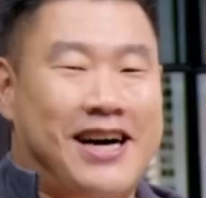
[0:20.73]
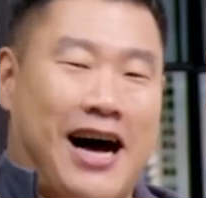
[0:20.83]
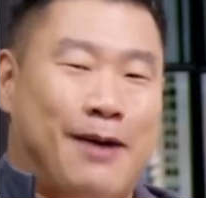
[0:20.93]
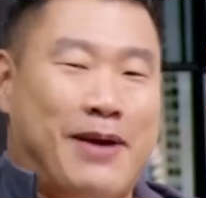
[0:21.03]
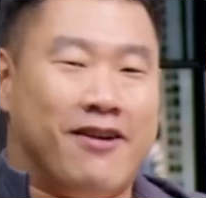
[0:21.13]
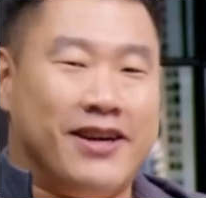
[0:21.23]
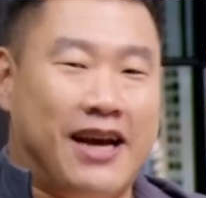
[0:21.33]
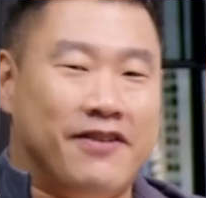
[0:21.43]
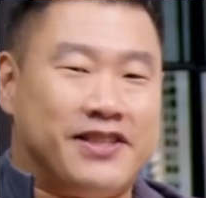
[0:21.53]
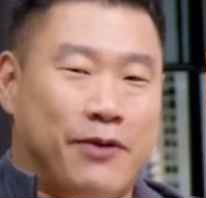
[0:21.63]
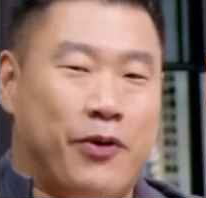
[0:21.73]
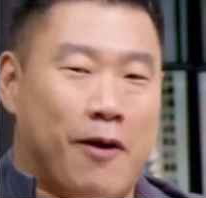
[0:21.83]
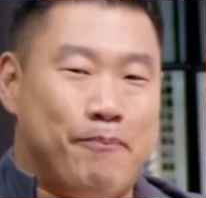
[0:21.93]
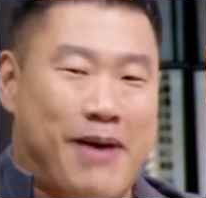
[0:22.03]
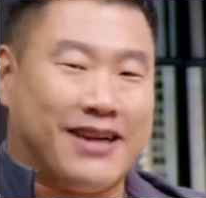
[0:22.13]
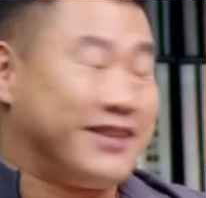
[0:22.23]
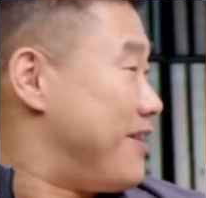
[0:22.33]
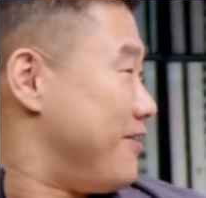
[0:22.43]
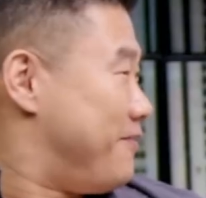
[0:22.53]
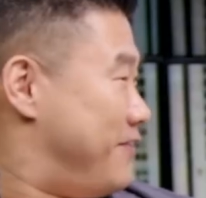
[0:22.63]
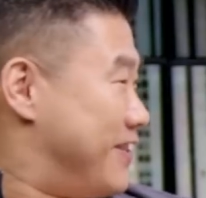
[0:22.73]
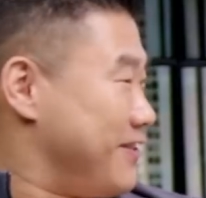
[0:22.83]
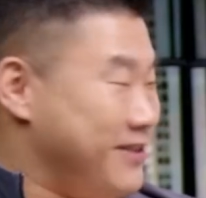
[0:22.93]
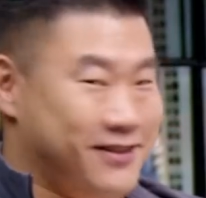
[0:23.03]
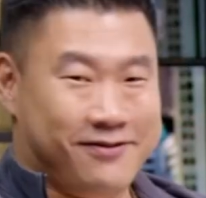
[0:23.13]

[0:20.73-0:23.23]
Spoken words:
I'm Aaron Davis, and we are back together physically,